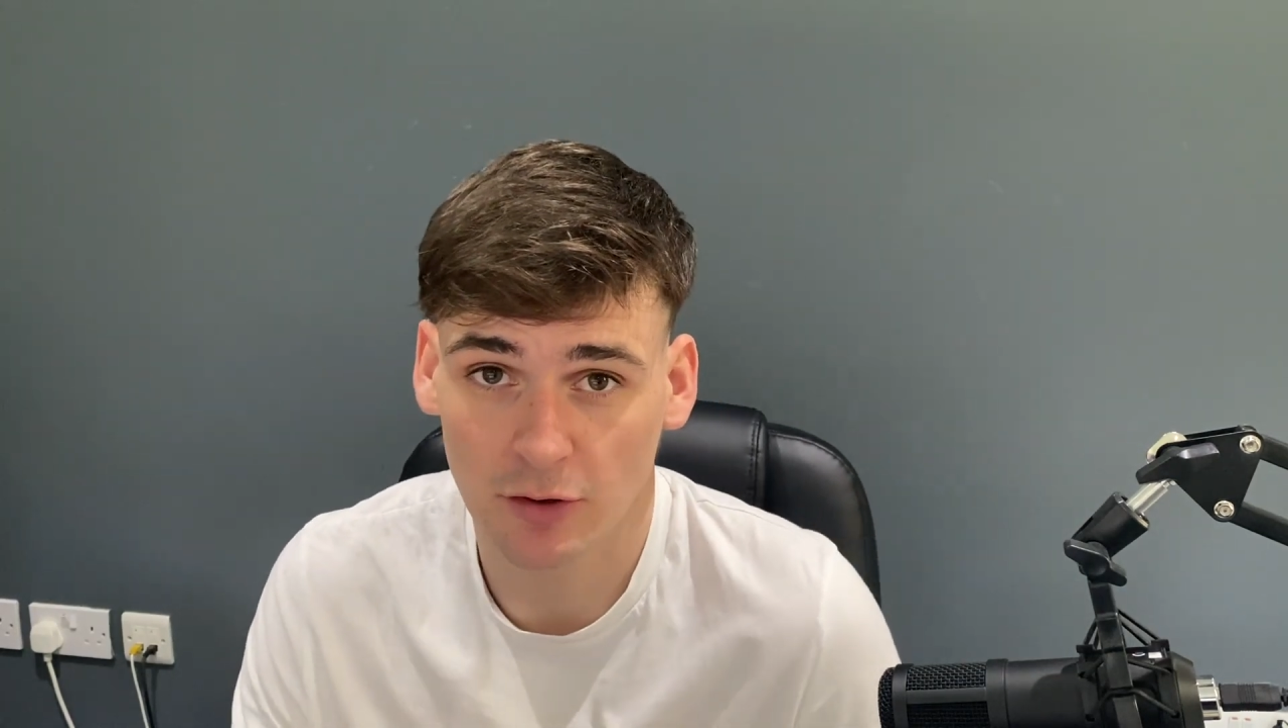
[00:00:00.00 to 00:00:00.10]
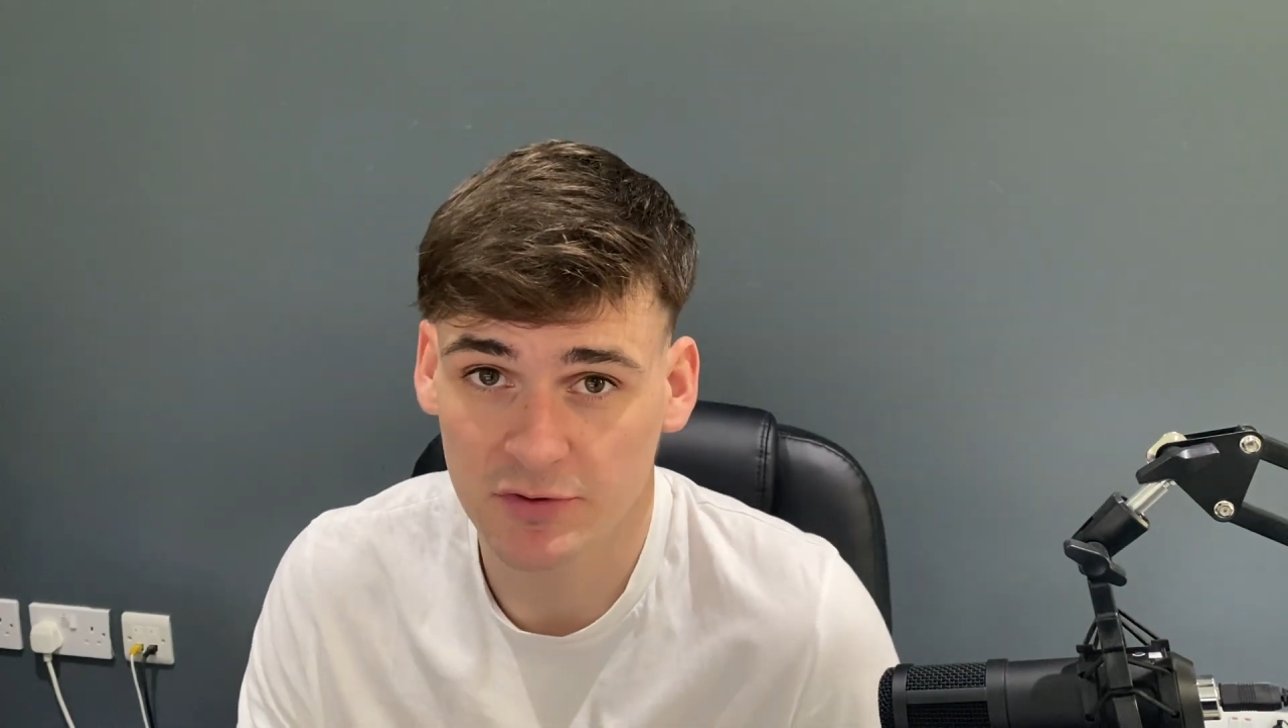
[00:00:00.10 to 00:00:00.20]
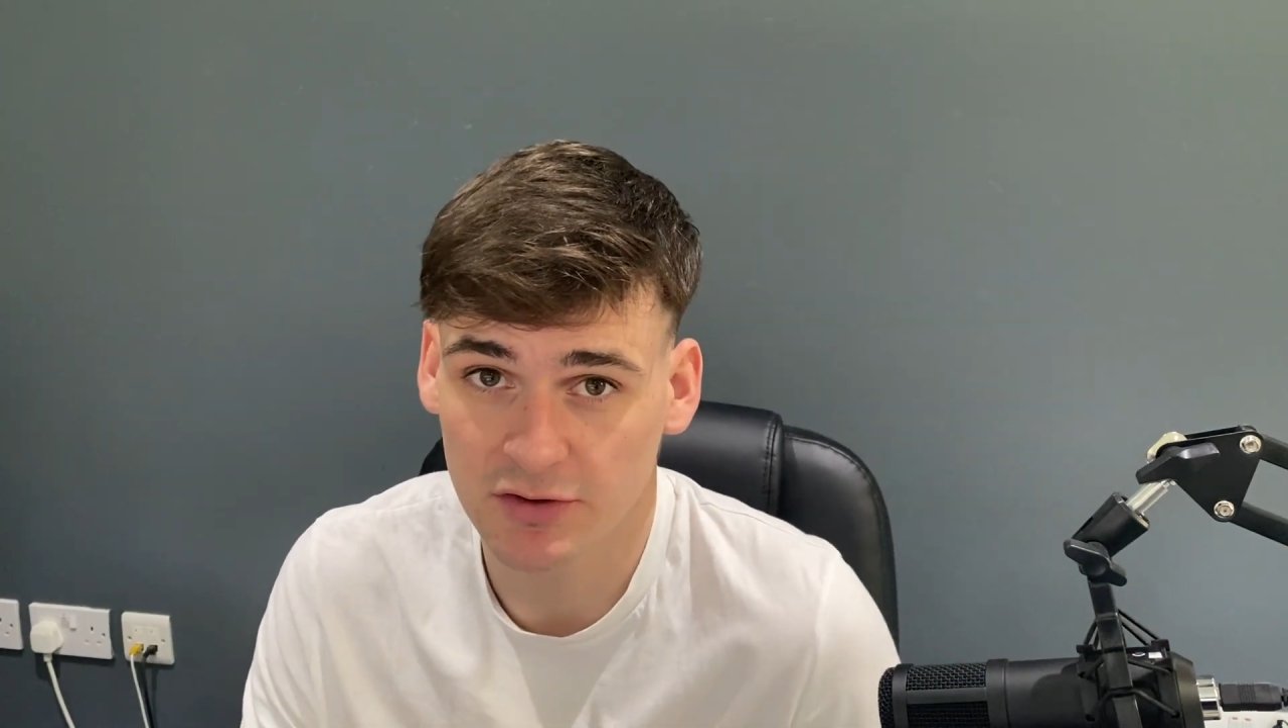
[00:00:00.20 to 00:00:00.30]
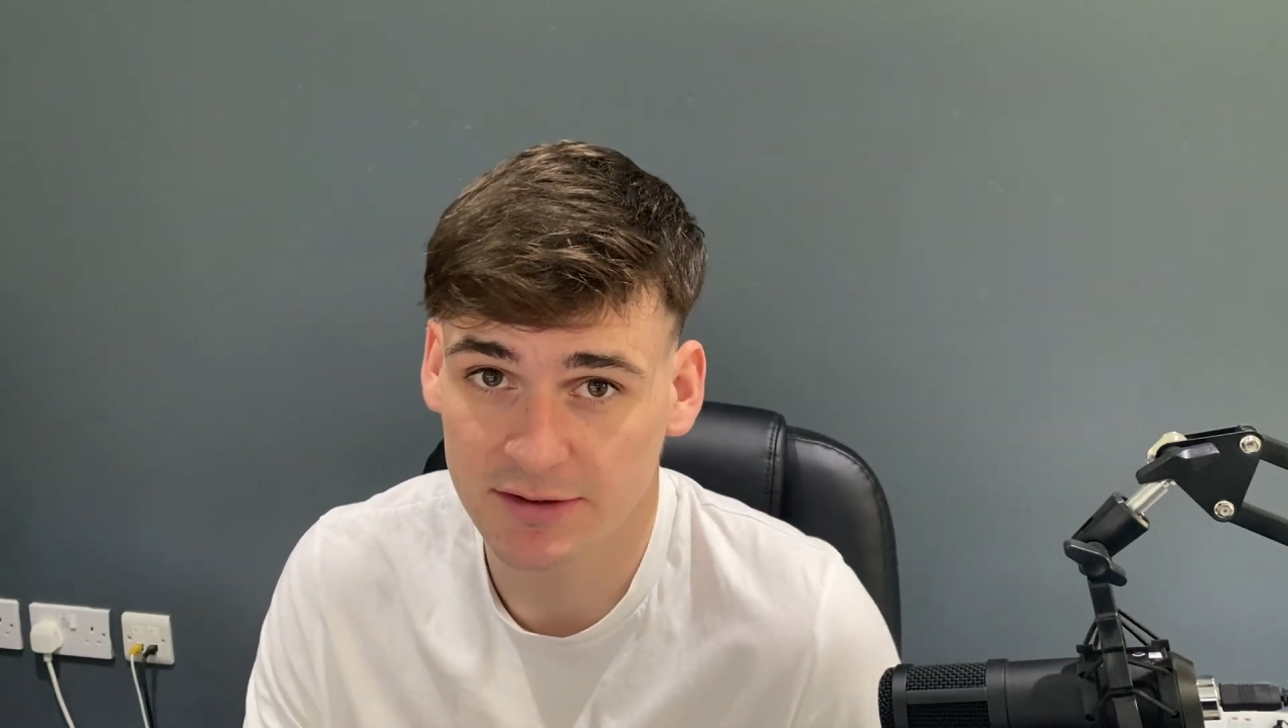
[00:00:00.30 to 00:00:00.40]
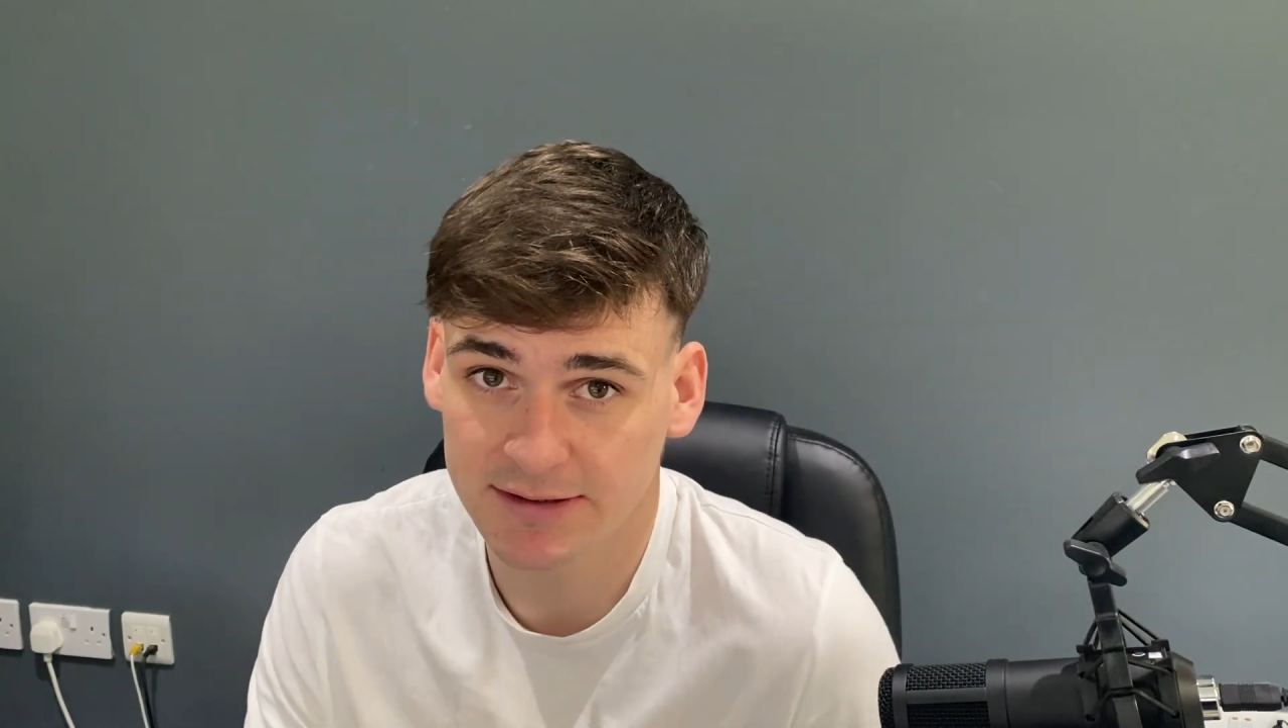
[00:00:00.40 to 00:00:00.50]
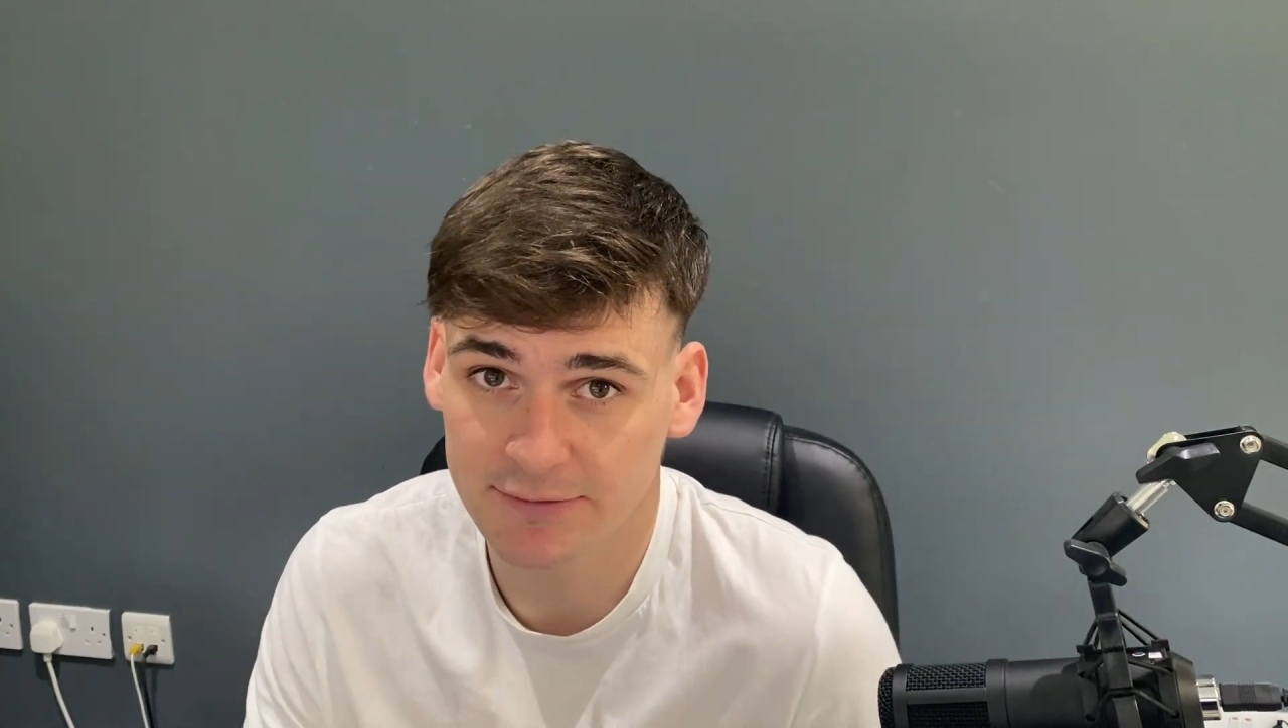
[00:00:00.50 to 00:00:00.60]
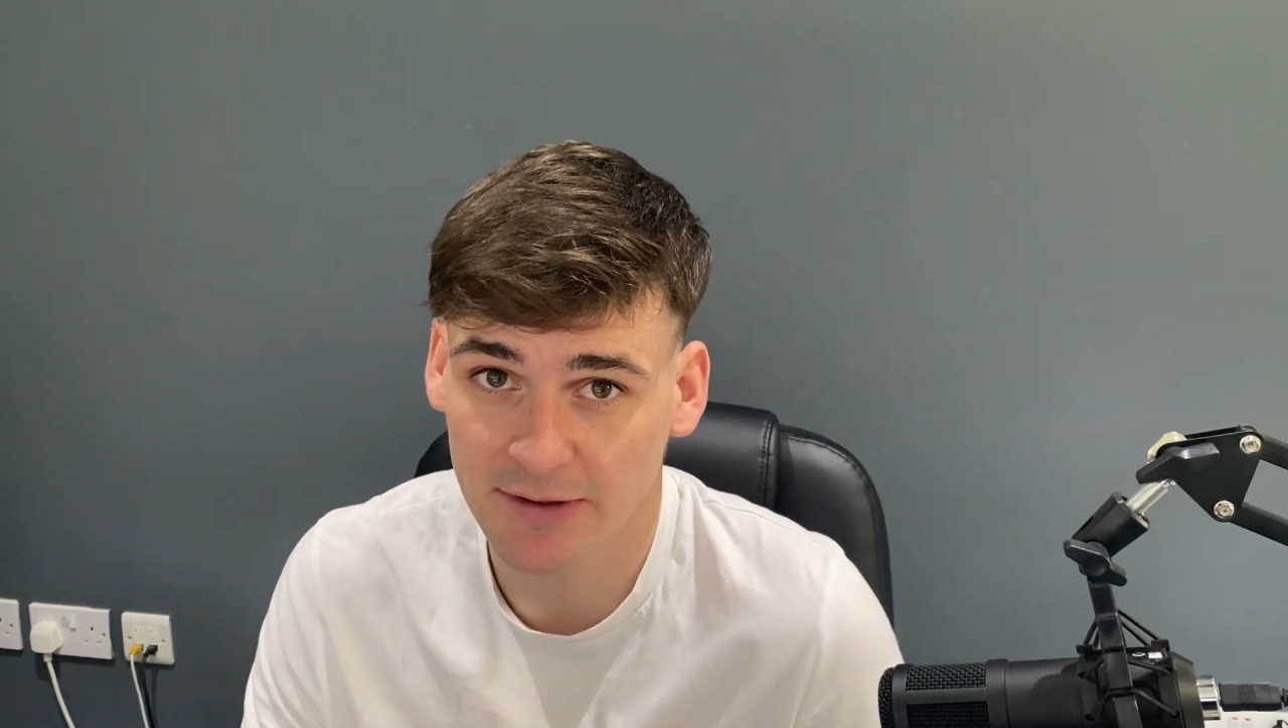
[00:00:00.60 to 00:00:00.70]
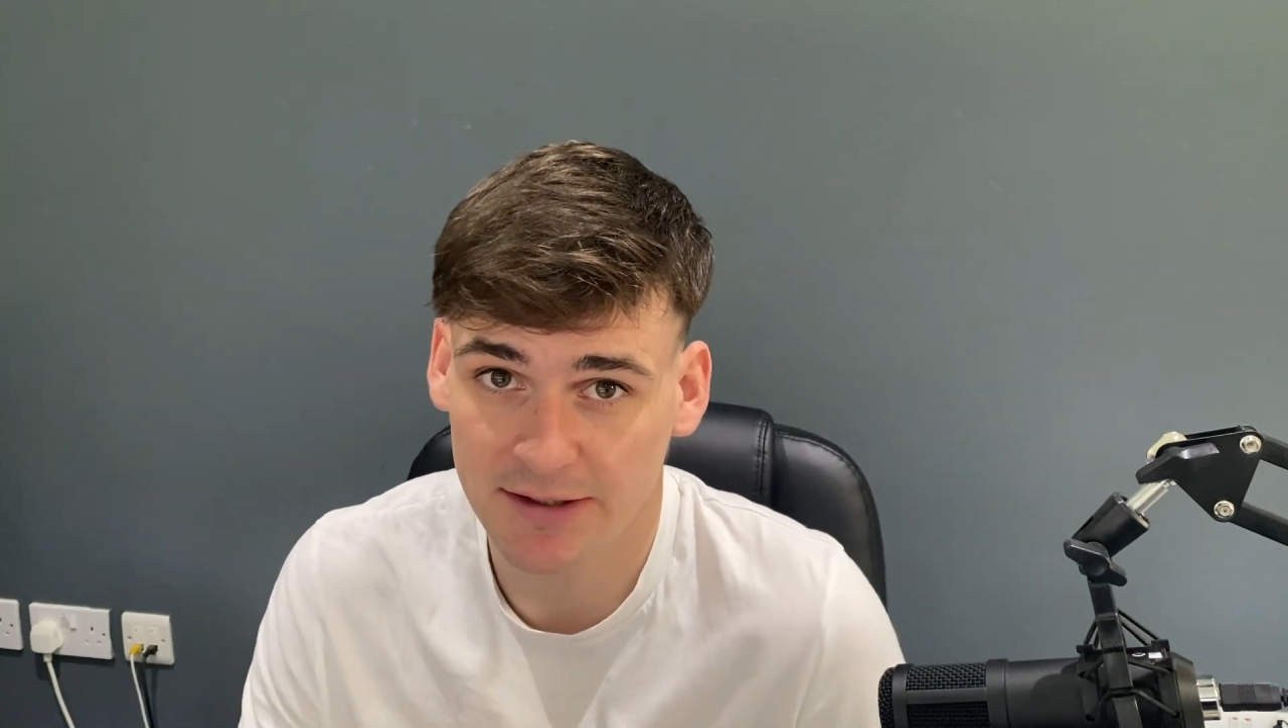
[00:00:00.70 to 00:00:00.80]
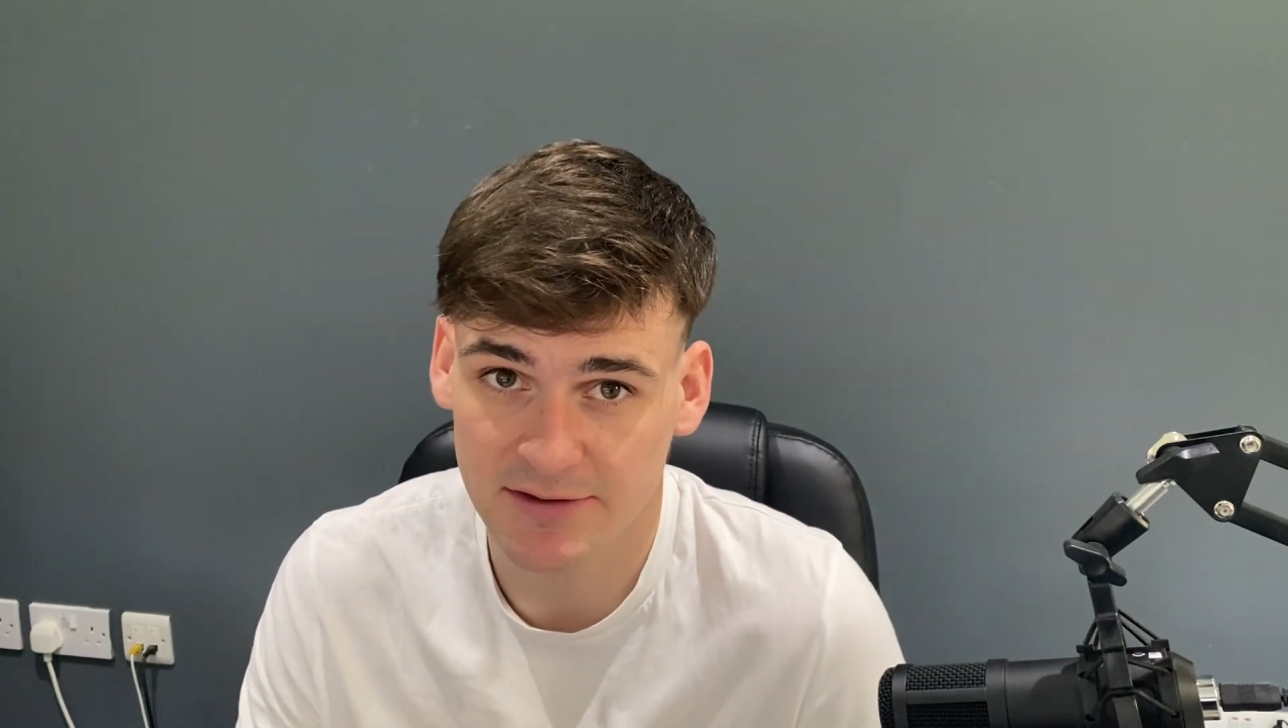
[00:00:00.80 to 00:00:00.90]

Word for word: opportunities there